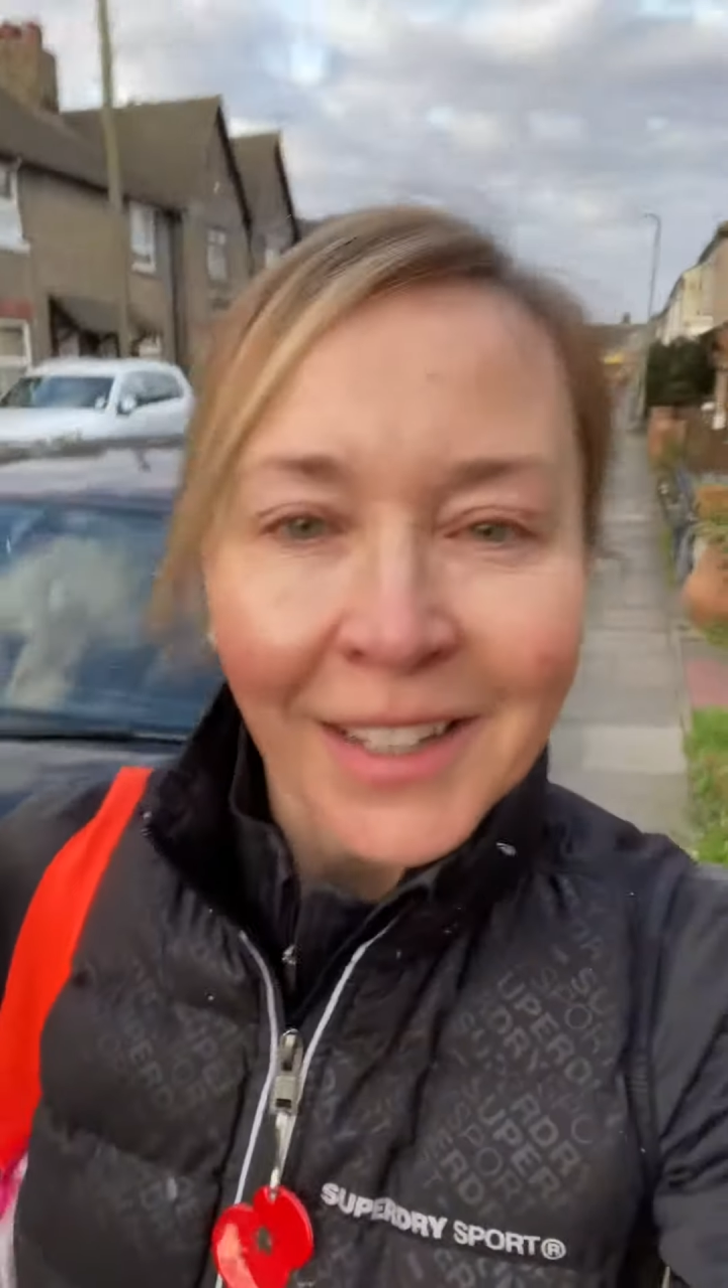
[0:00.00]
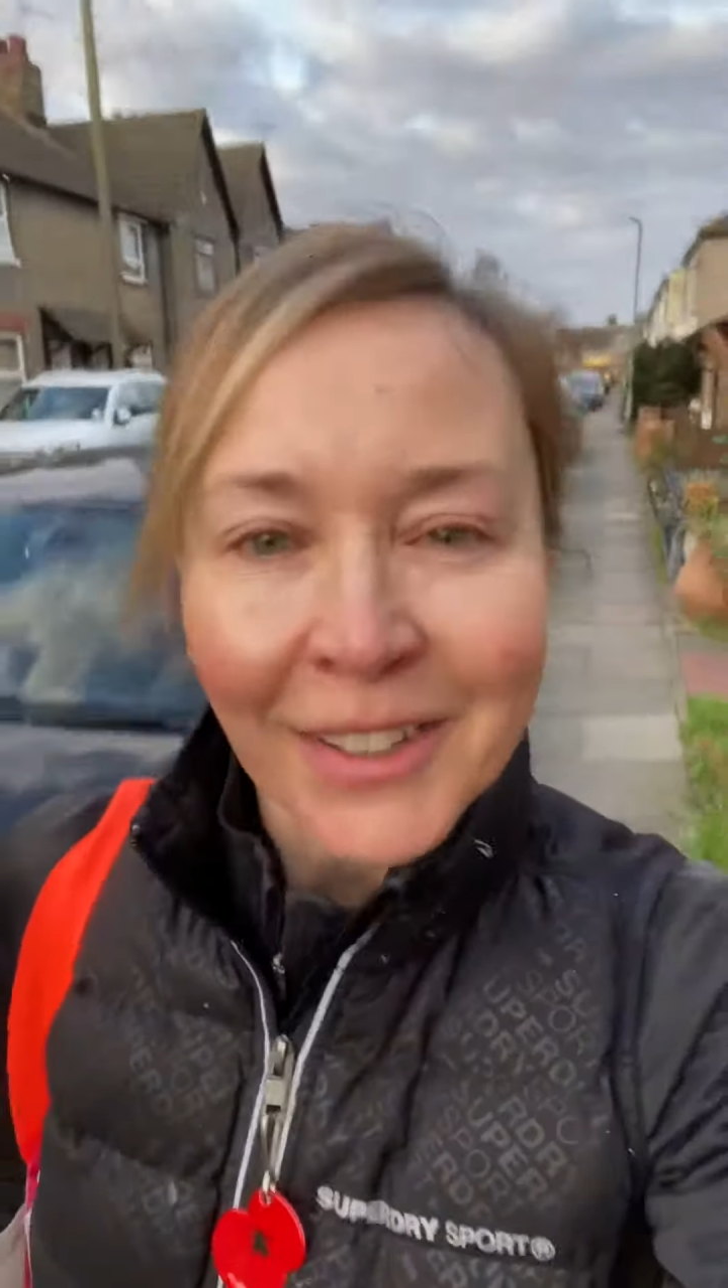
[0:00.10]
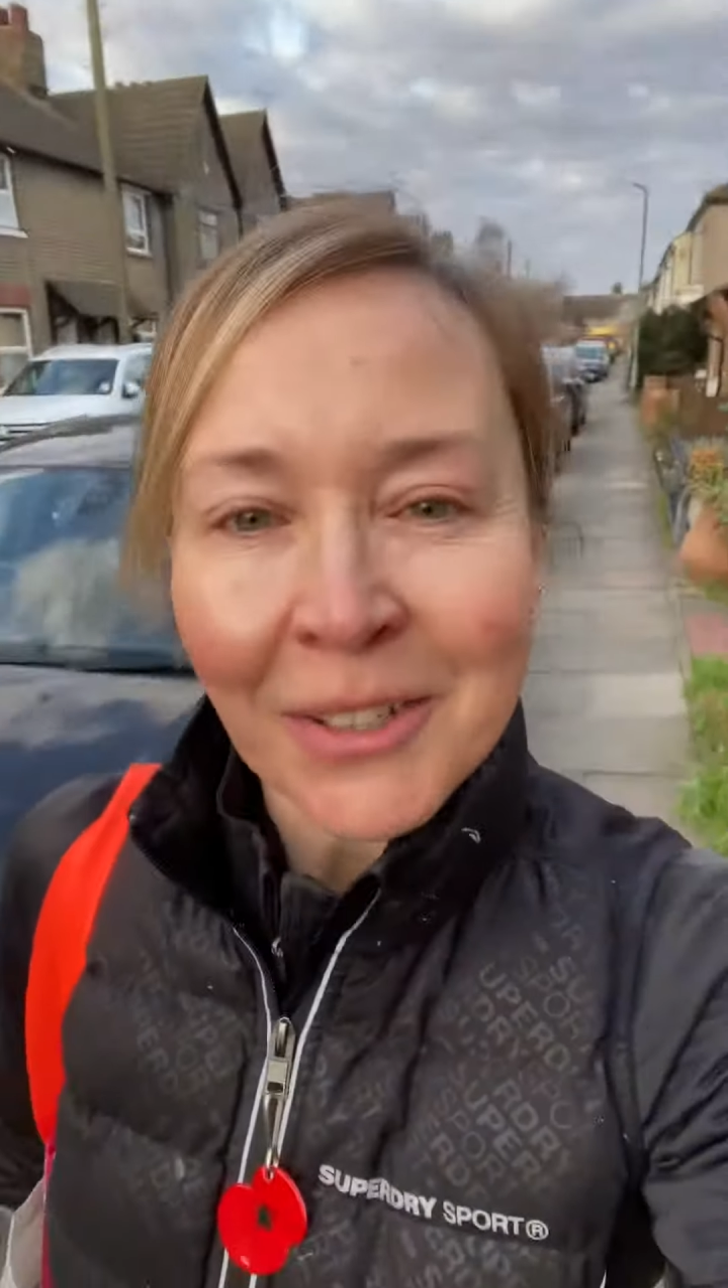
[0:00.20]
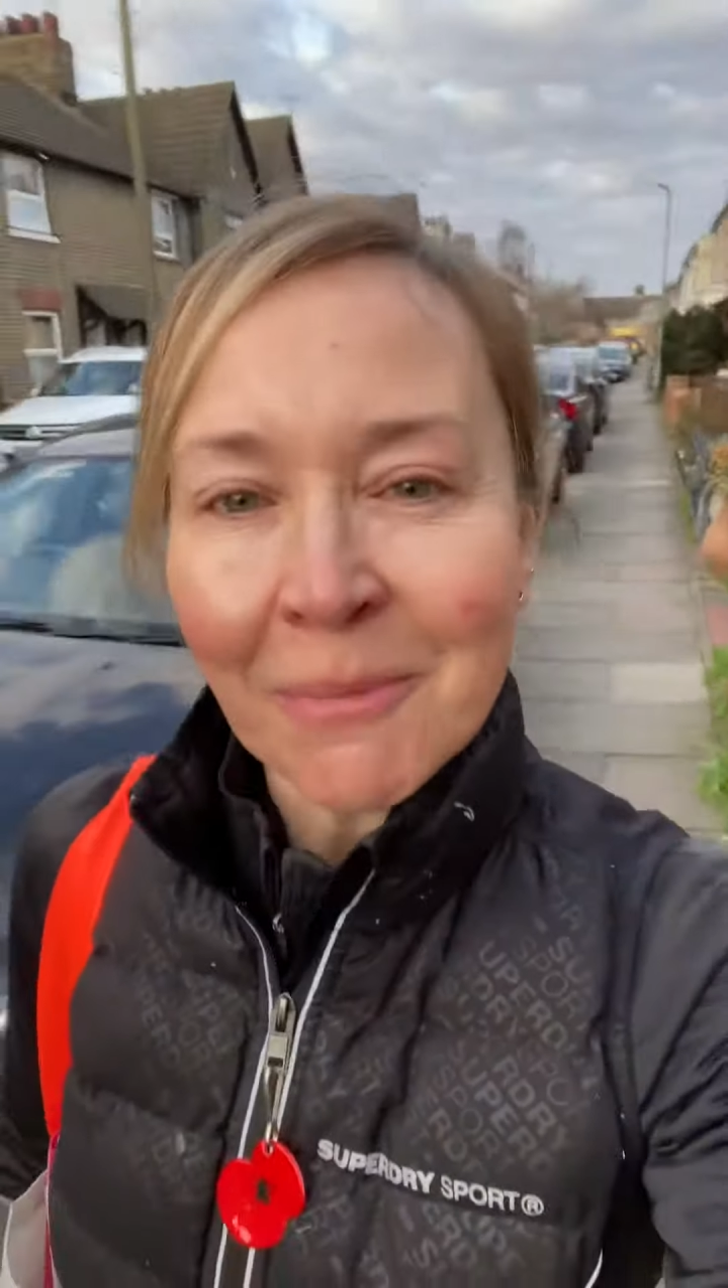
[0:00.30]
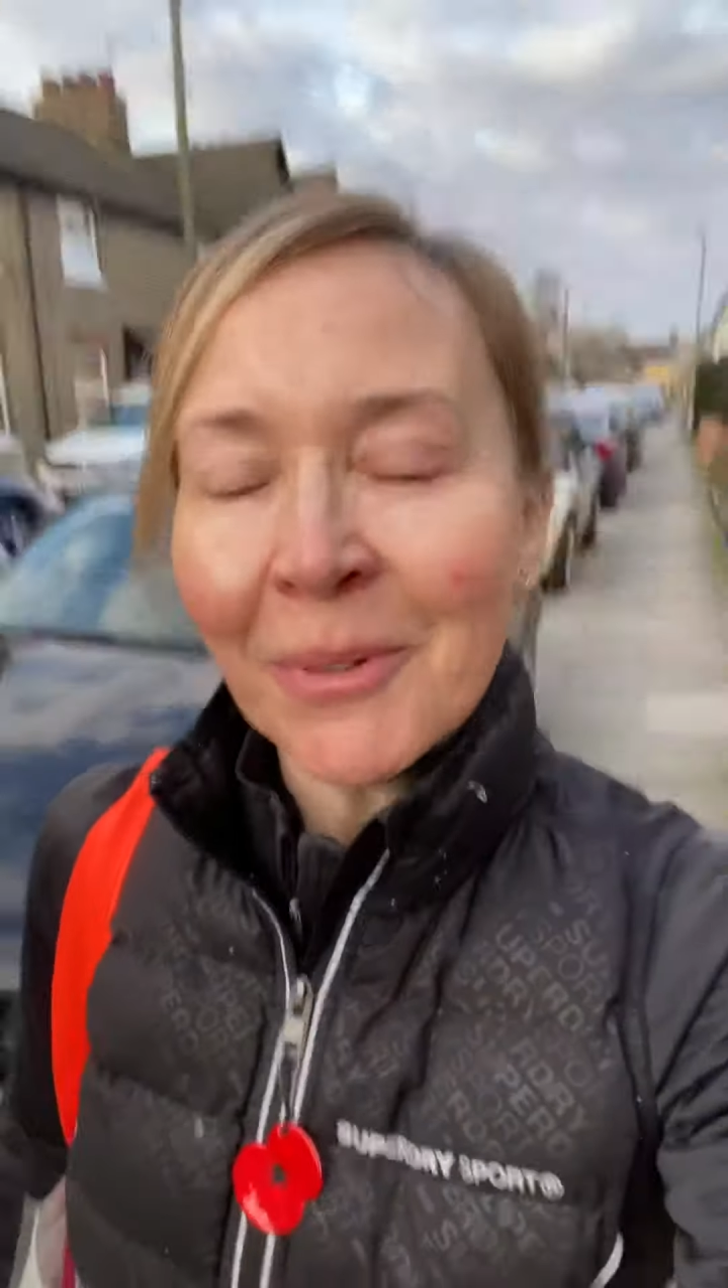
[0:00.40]

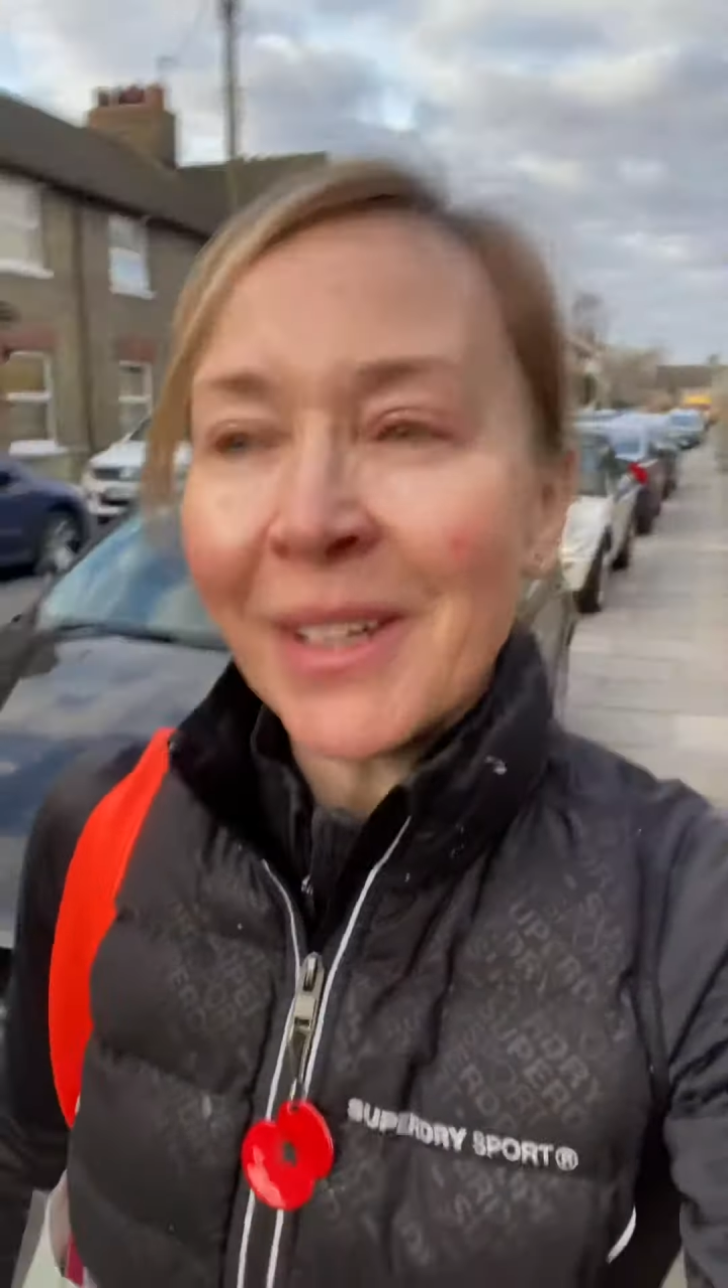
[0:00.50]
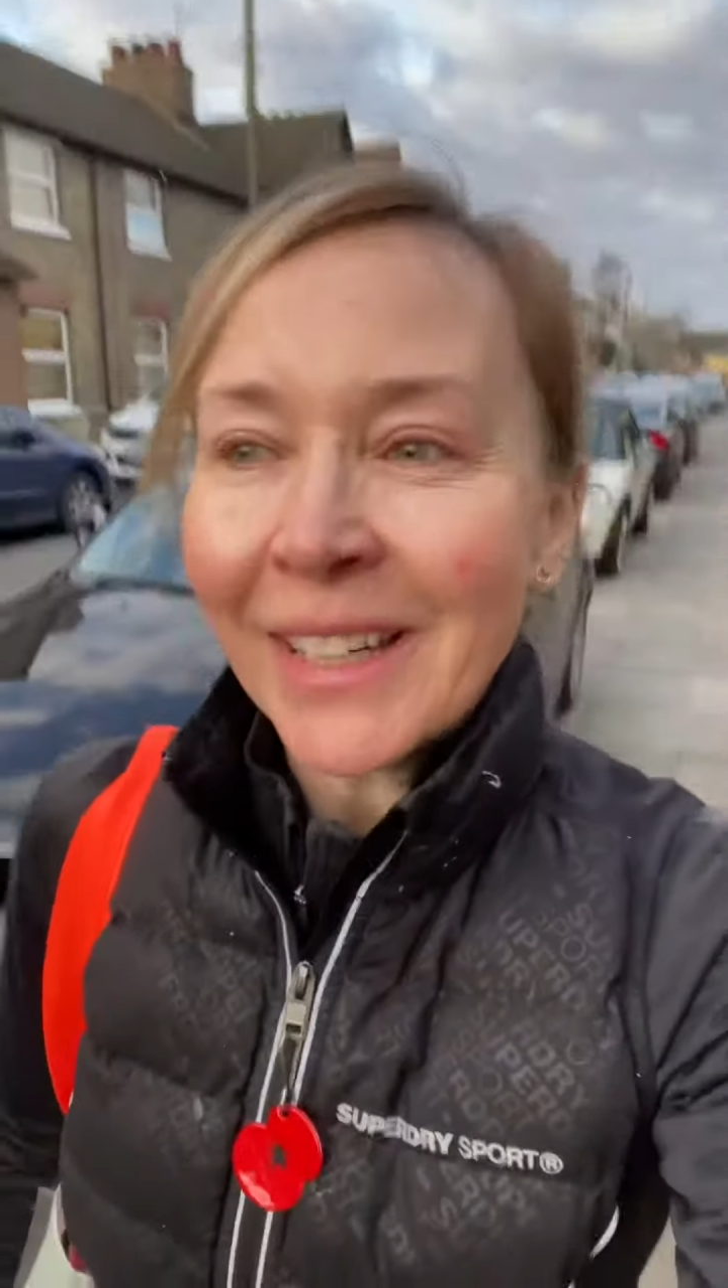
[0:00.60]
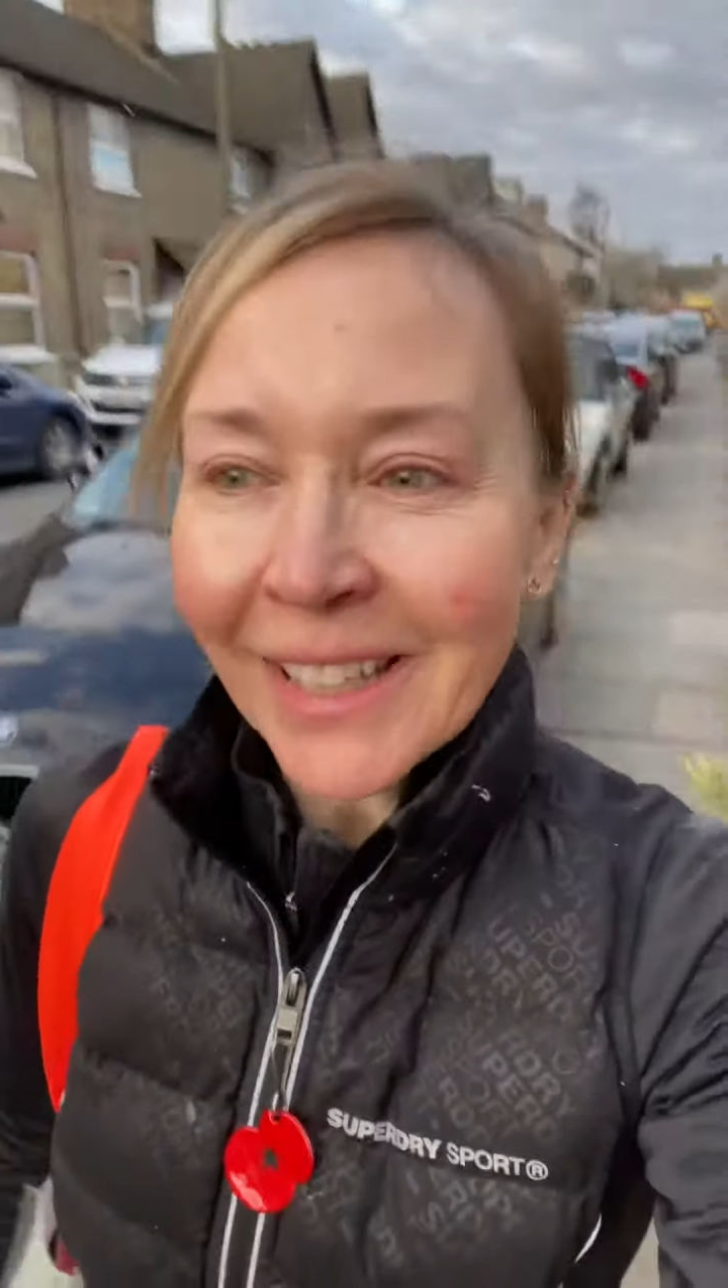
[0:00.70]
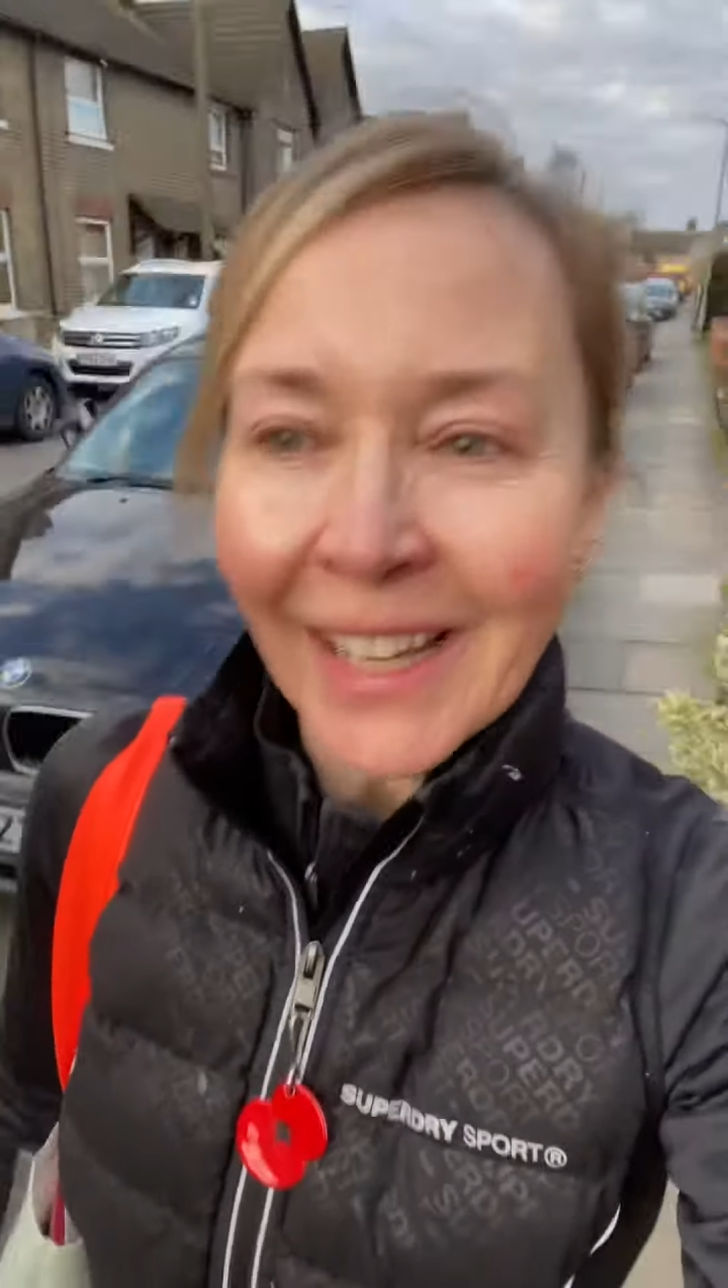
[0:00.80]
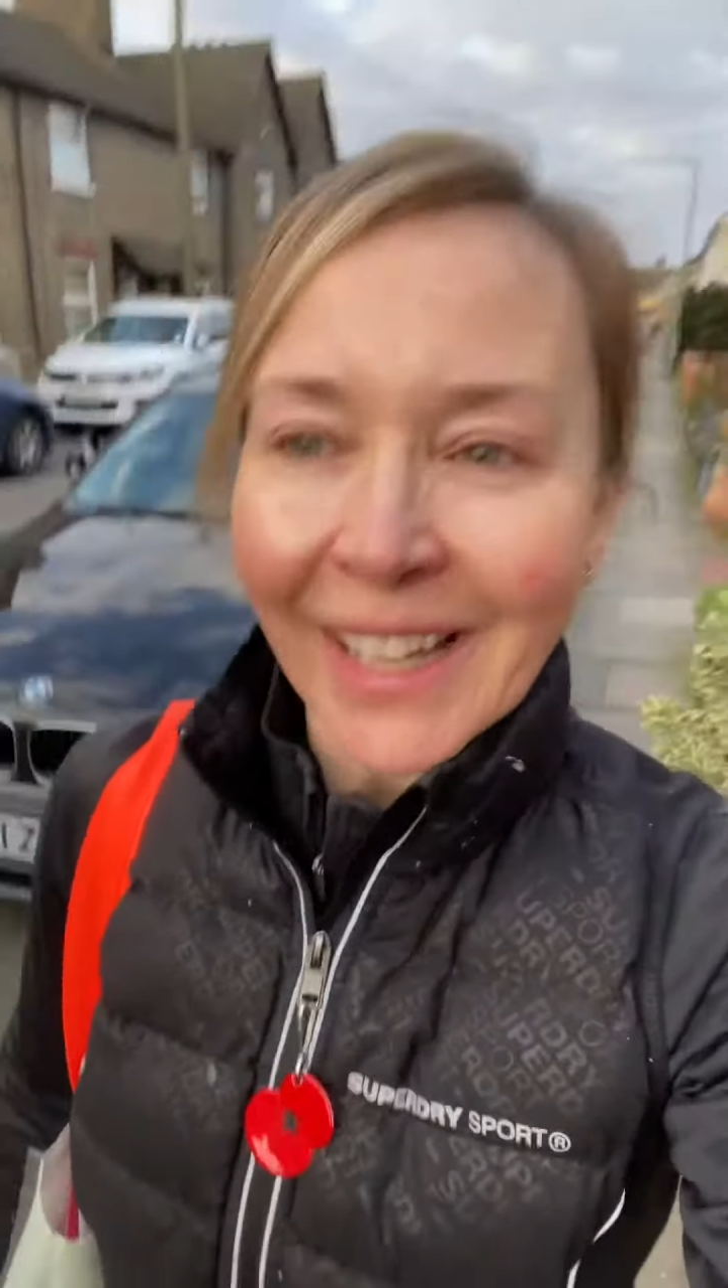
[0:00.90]
Good morning.